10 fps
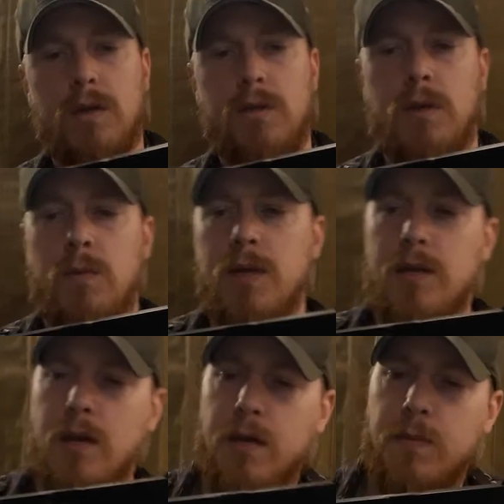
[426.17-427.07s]
So where
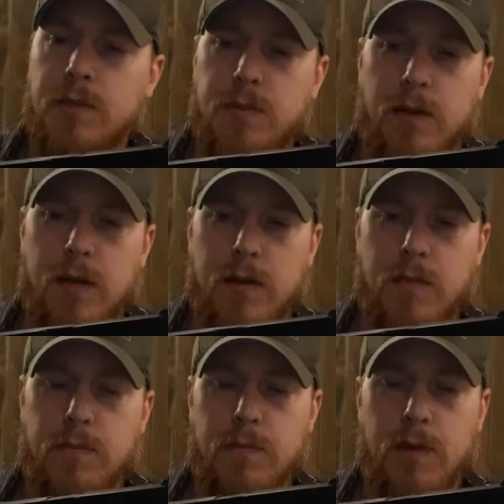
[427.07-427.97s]
did that come into play?
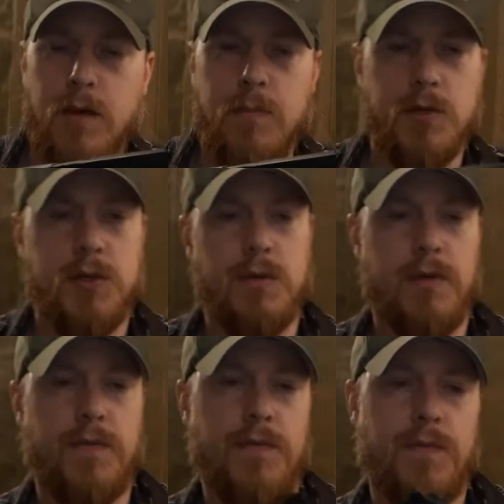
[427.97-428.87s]
I'm not sure
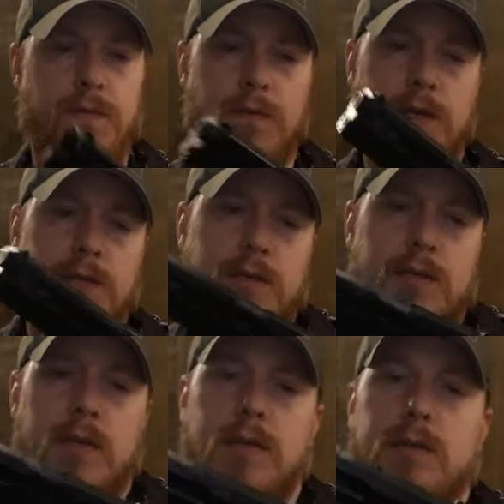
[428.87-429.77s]
if this
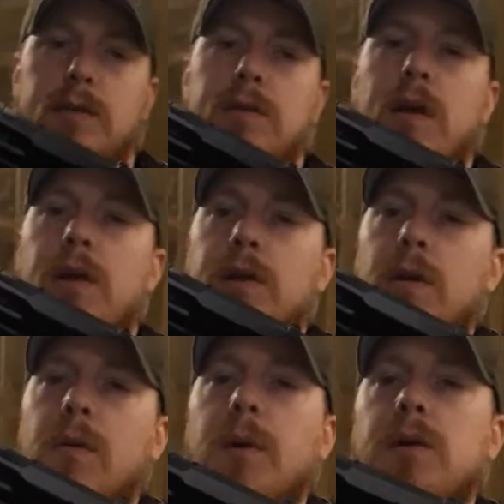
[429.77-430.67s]
is a
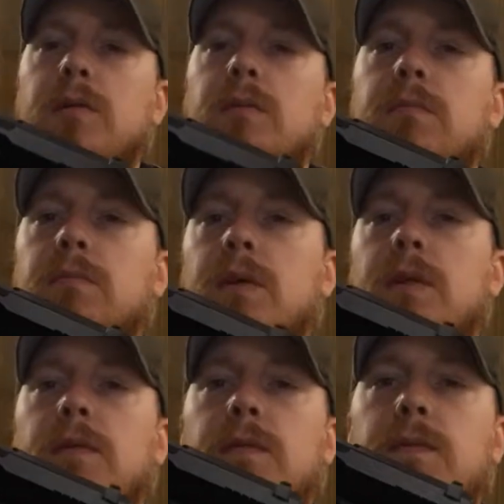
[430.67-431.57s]
newer model that
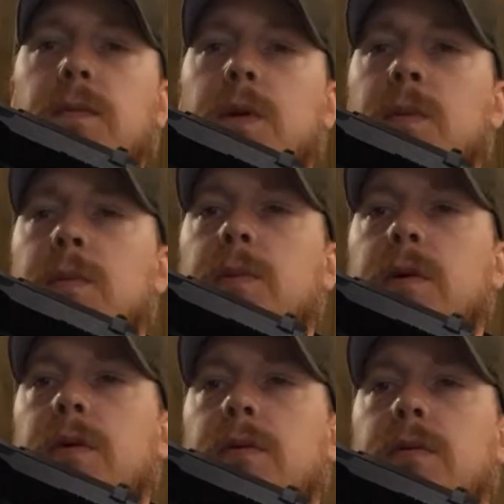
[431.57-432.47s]
they've come up
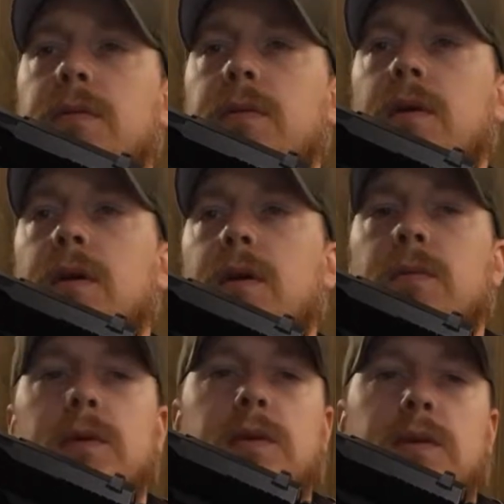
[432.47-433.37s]
with,
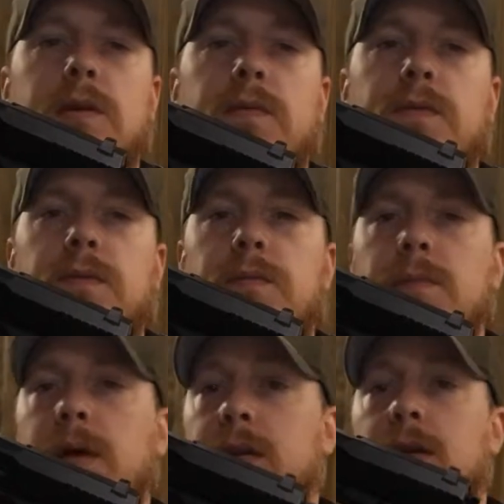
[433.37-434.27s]
which they've
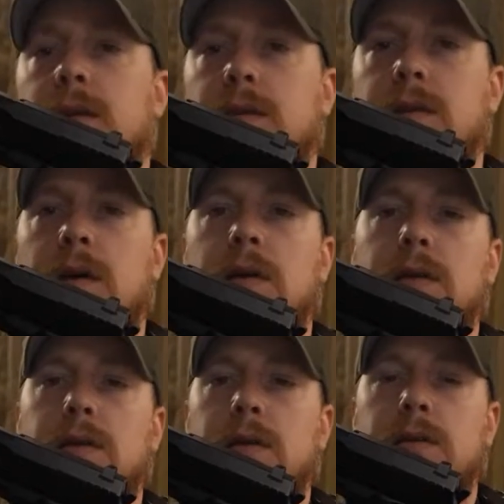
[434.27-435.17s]
edited the slide
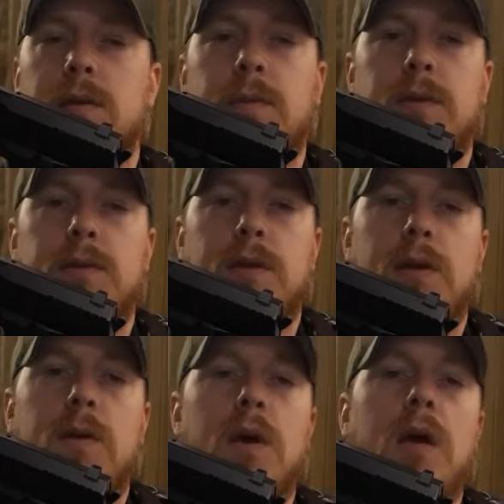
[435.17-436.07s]
stop into,